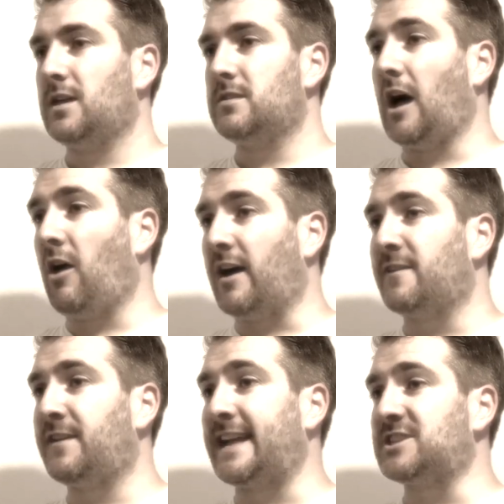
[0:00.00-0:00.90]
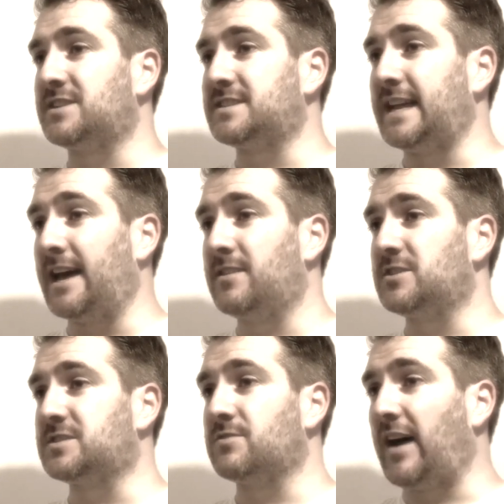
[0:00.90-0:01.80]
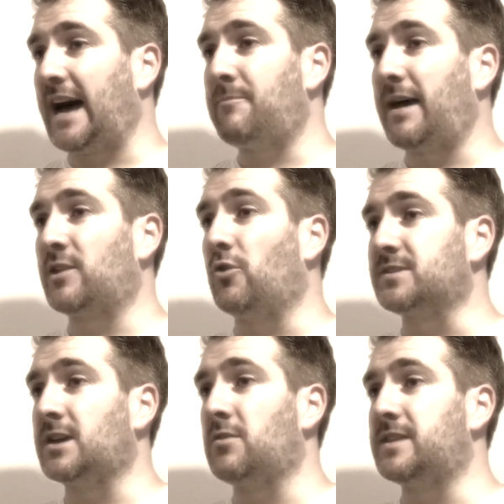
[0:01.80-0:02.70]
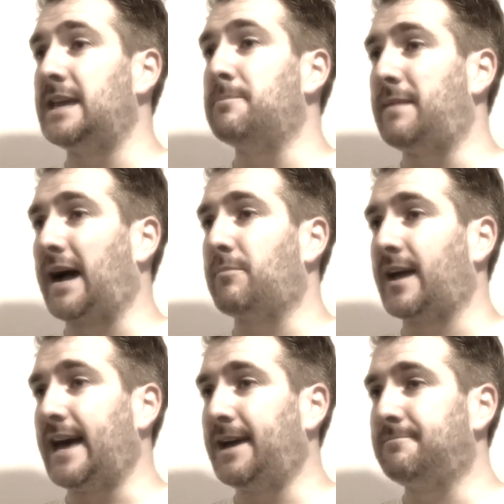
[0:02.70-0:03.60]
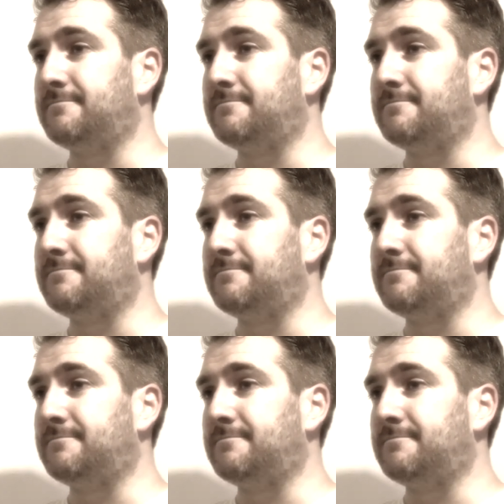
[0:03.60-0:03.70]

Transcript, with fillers: No, I think that's just it. Just the RAM and also the MacBook Air.